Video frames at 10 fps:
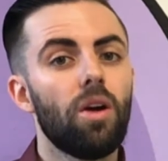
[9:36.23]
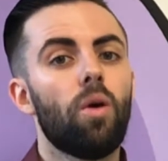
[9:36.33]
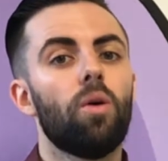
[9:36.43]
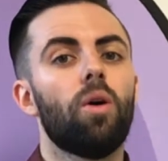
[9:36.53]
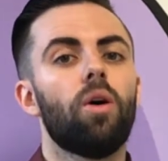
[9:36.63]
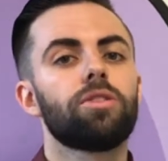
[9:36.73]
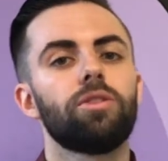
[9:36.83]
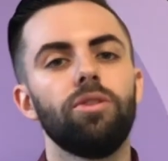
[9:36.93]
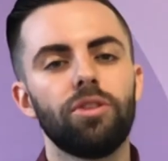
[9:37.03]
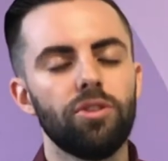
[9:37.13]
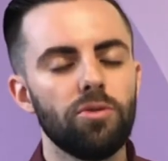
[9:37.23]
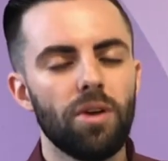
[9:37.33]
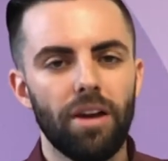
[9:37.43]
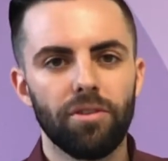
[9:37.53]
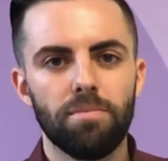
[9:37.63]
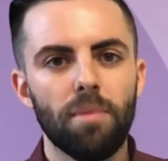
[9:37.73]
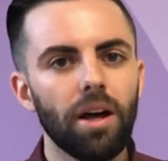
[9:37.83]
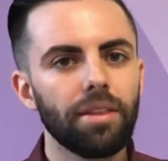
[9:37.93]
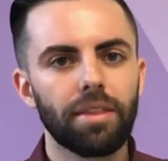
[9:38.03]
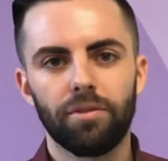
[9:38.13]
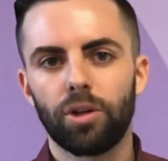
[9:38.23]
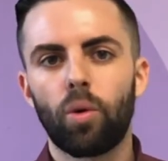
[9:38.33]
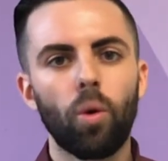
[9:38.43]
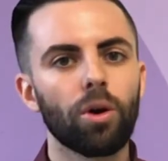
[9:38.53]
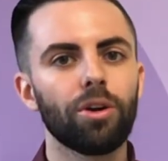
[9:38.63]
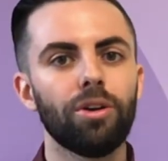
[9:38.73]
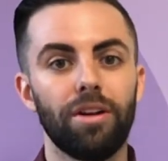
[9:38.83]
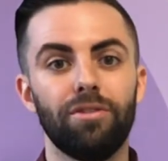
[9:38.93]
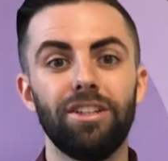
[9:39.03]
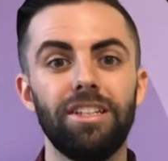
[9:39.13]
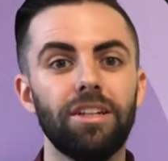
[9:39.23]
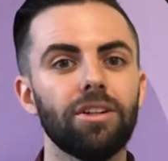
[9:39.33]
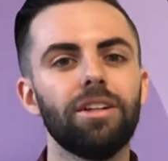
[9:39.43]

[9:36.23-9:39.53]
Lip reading: or also you can do every month, every quarter, every year.